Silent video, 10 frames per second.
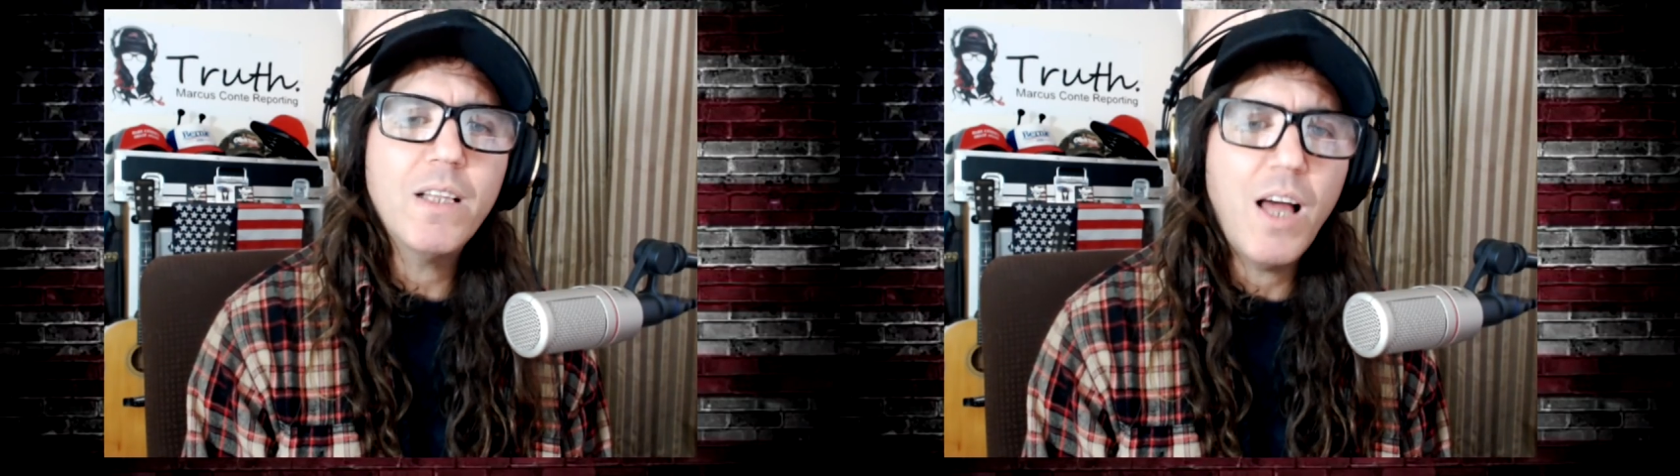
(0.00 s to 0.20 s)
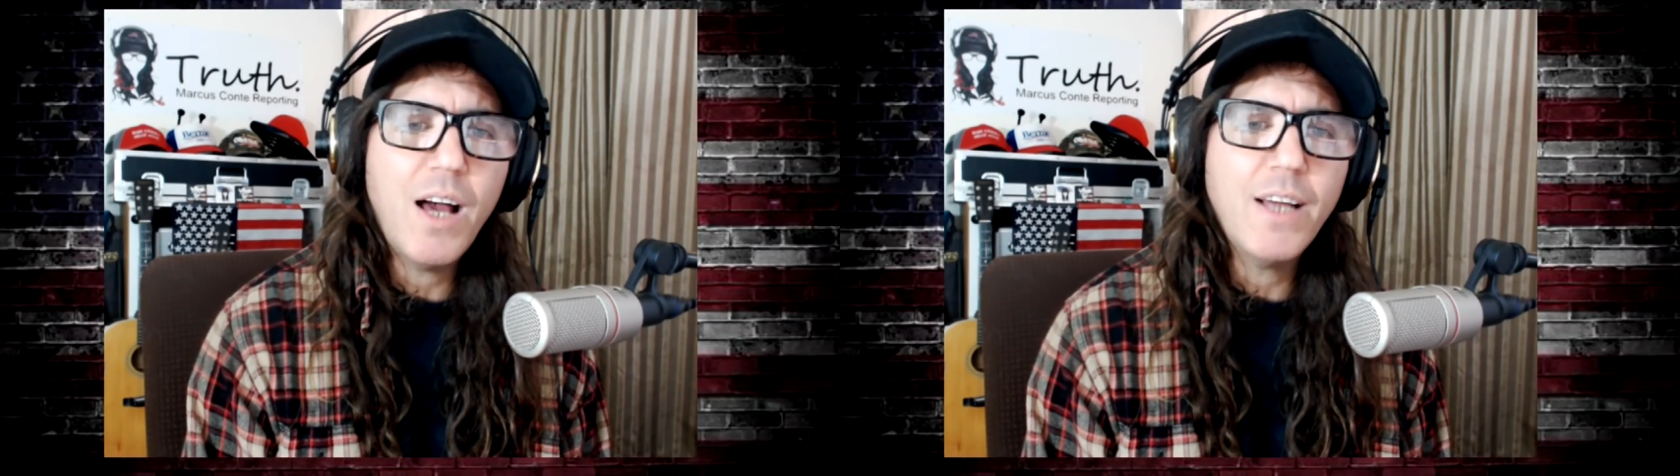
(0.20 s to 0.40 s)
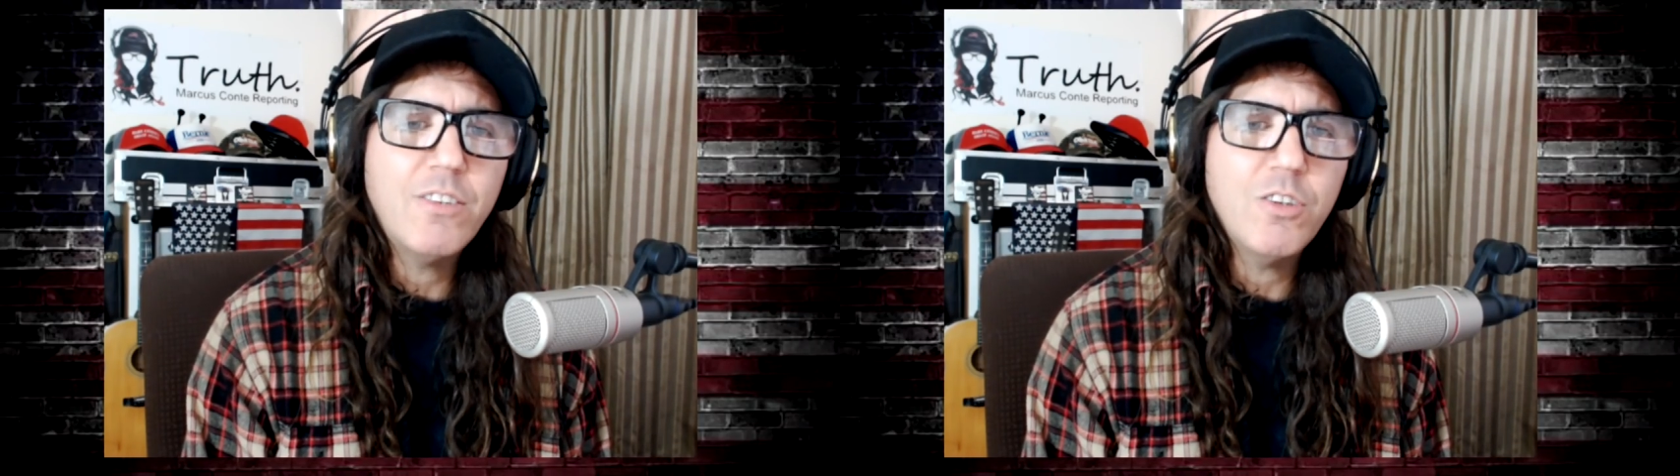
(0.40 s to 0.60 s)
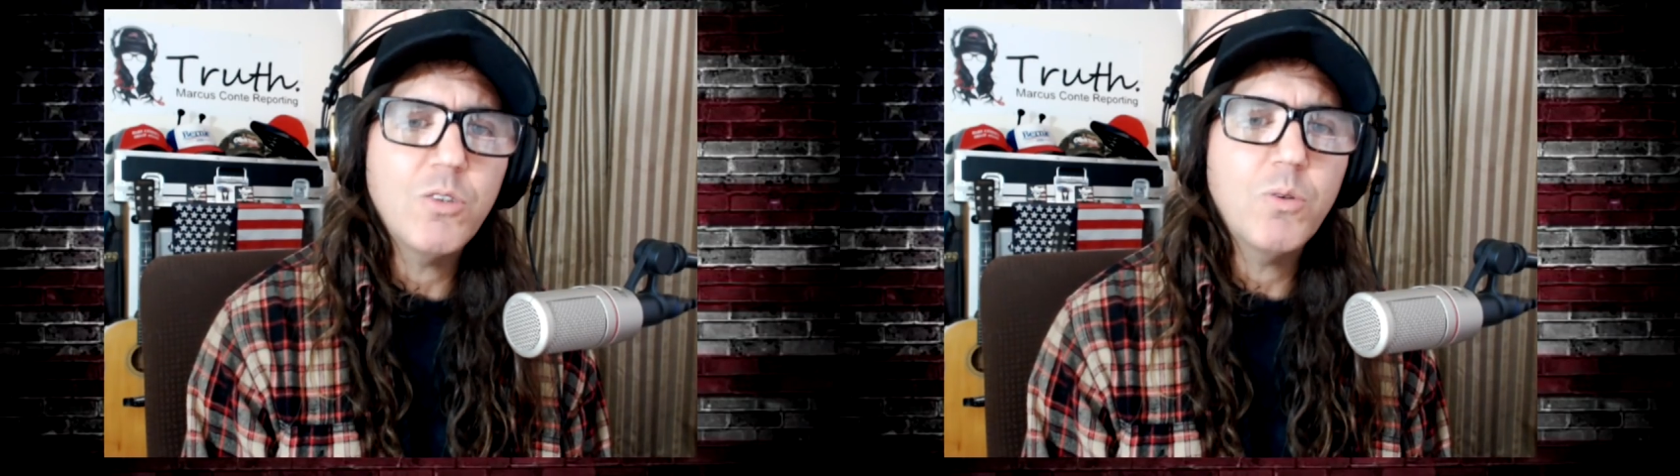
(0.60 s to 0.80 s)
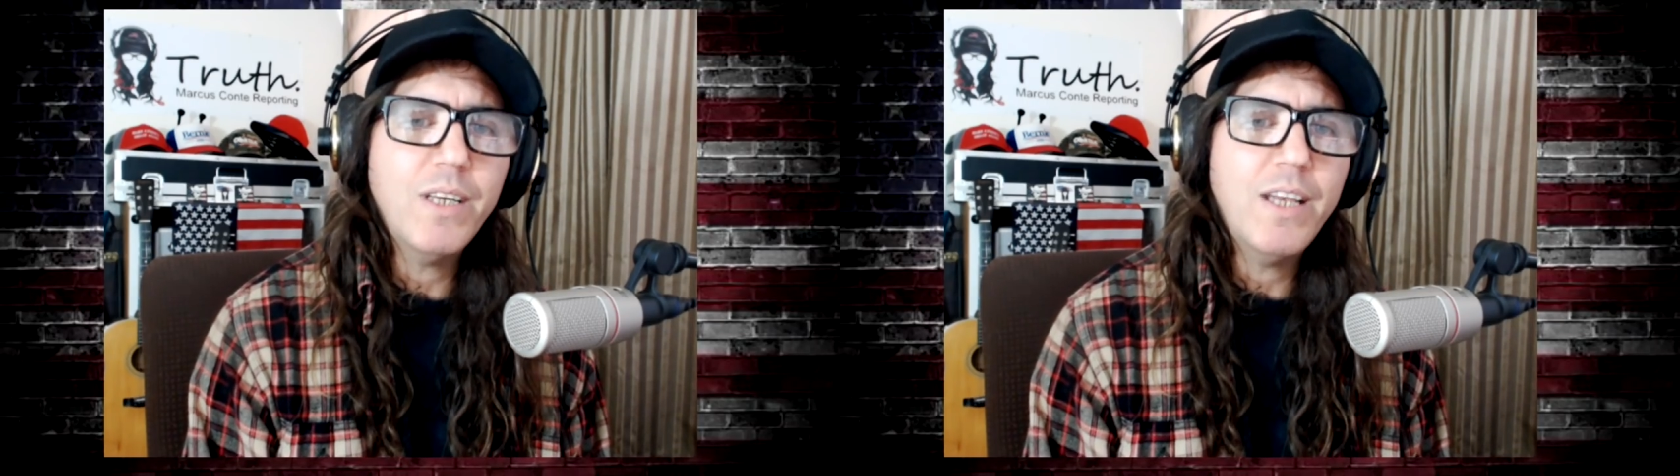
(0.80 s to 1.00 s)
lied
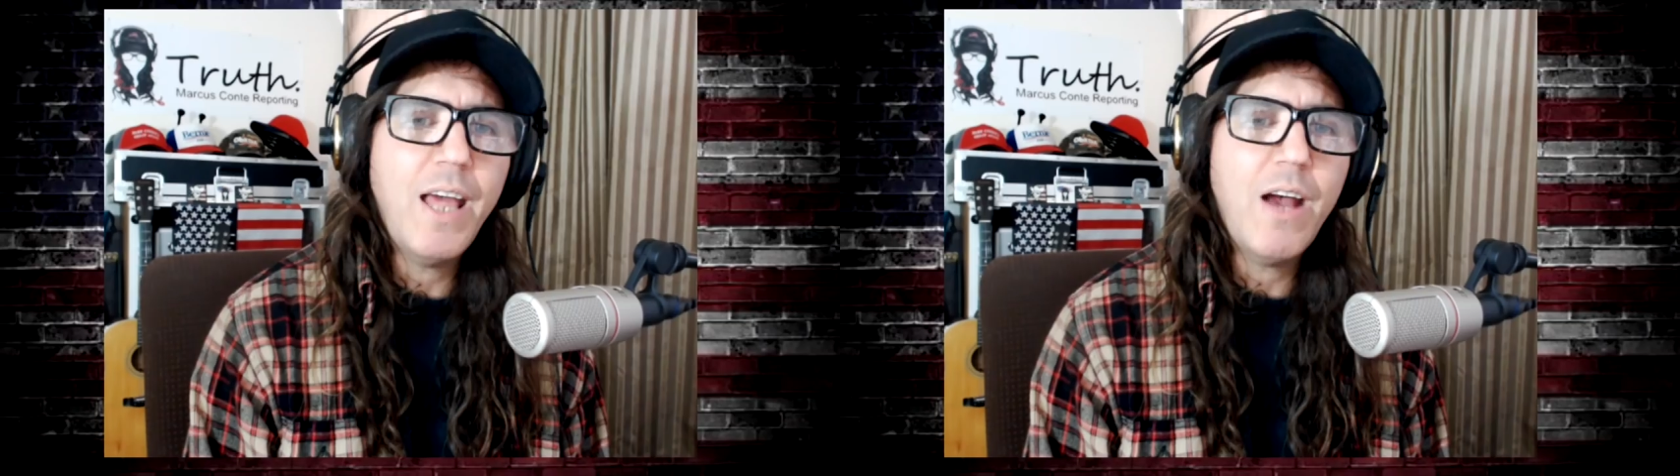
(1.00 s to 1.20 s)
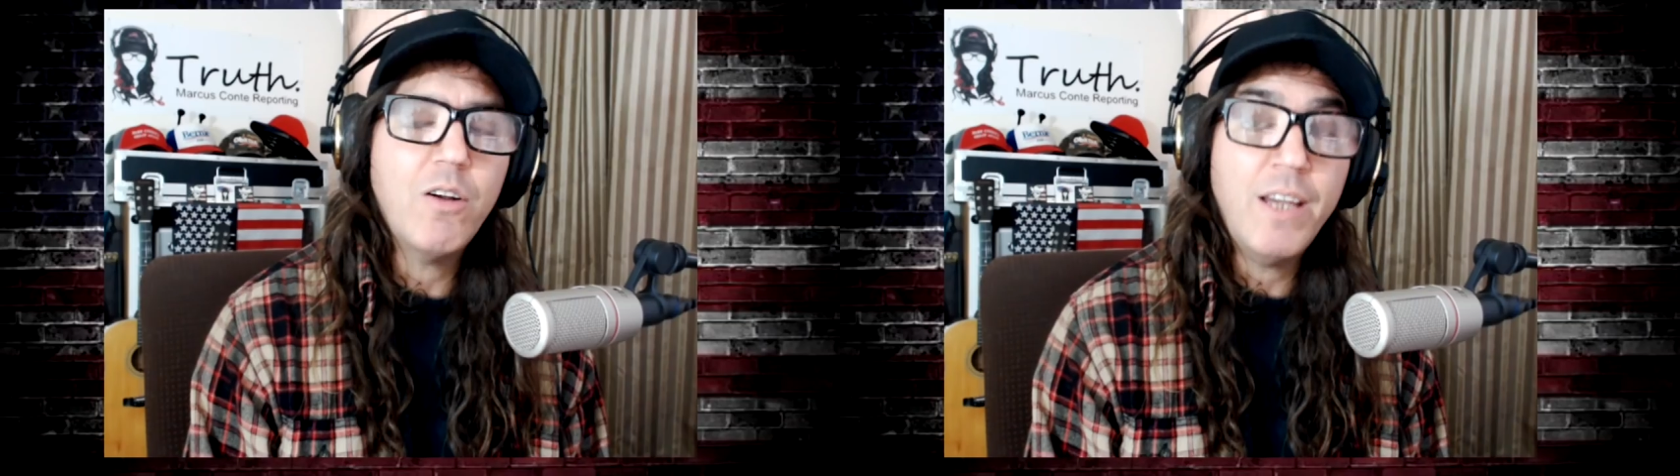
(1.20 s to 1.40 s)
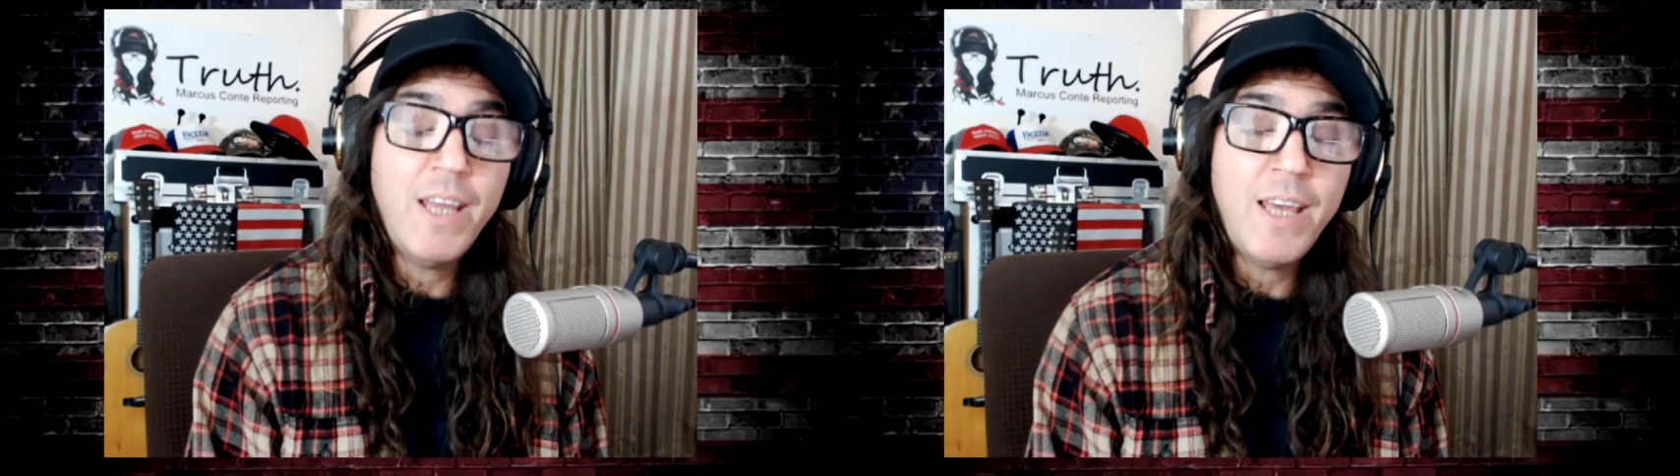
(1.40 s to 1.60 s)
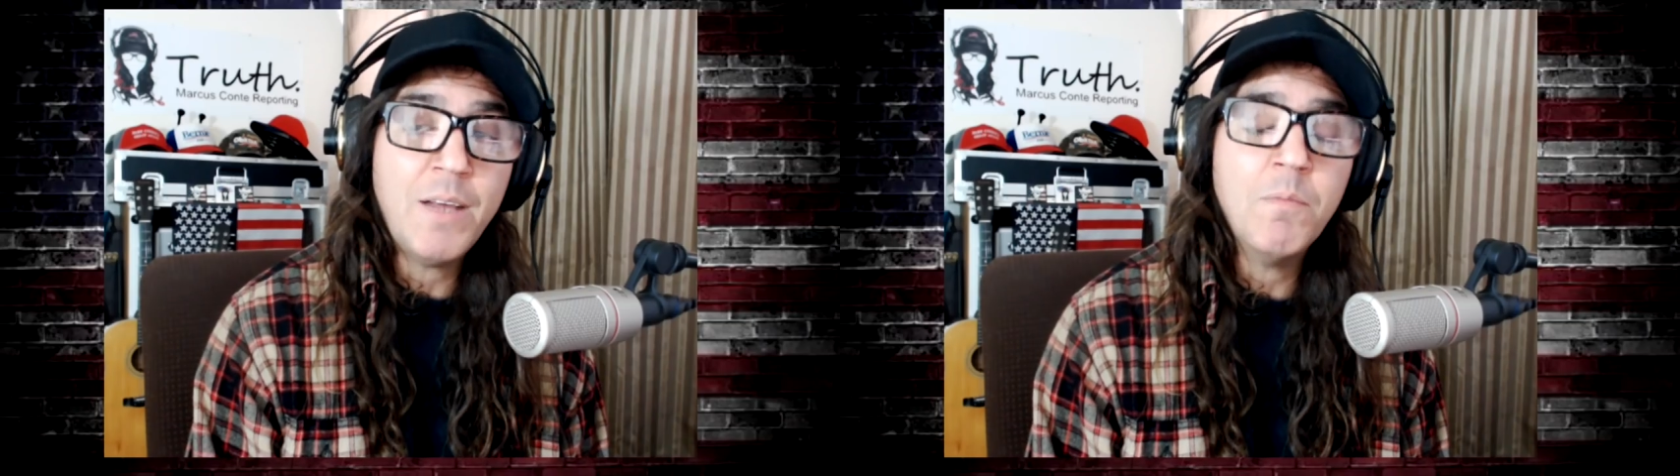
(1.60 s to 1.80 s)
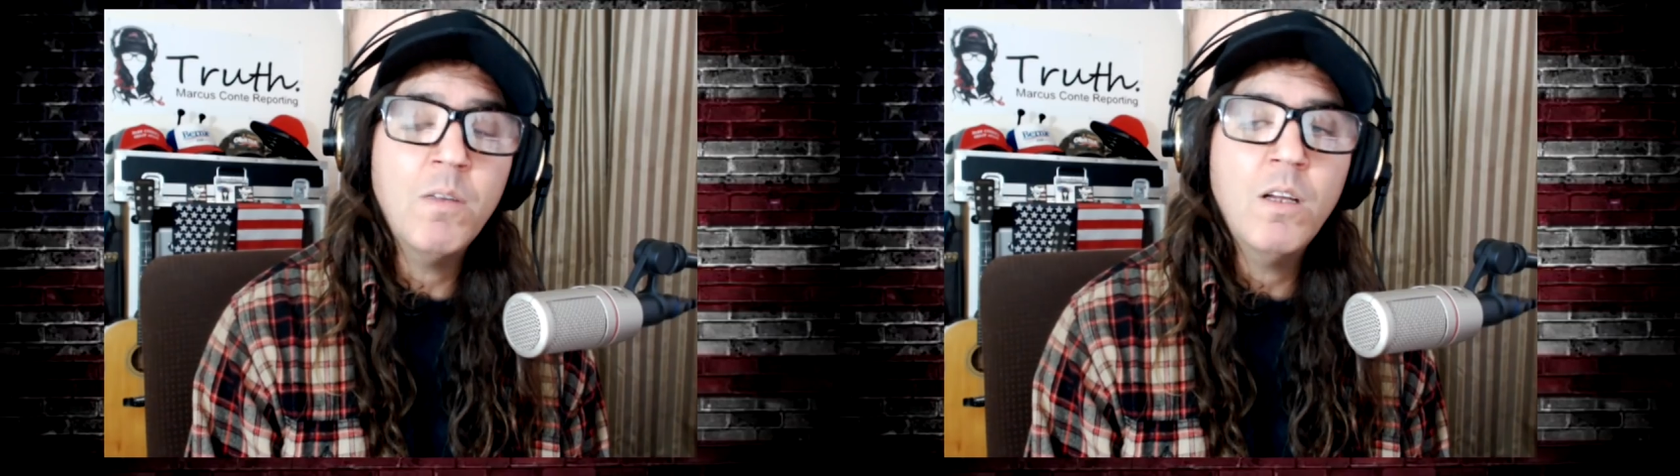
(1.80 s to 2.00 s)
to in our
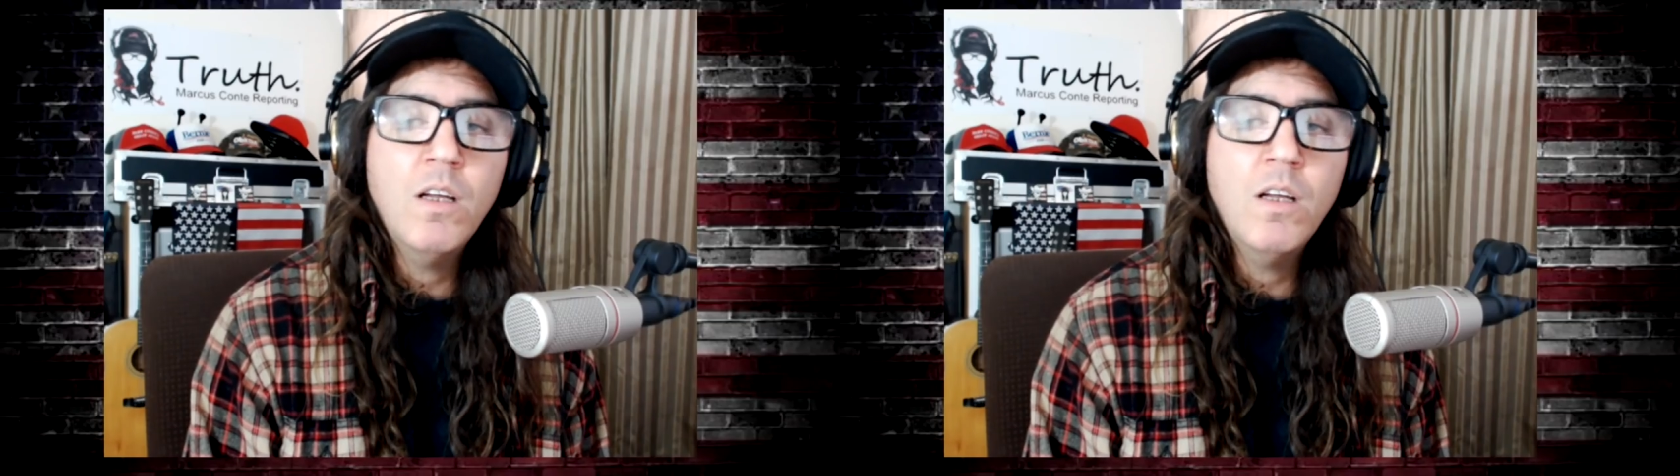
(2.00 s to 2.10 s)
name.